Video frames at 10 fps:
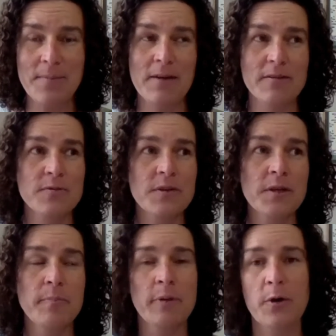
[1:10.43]
And I was
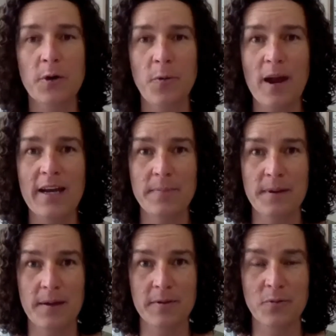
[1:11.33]
really blown away to
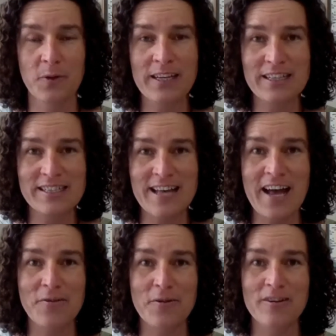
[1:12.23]
be able to witness
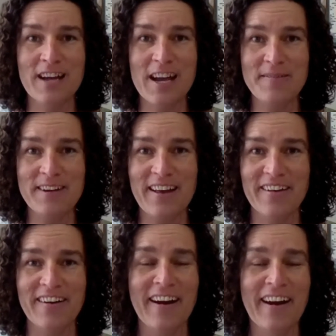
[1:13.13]
that through our time
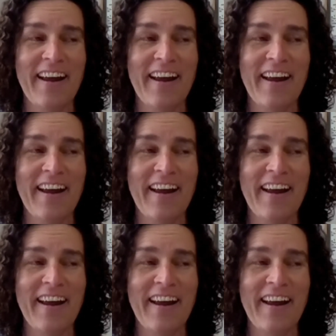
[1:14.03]
together.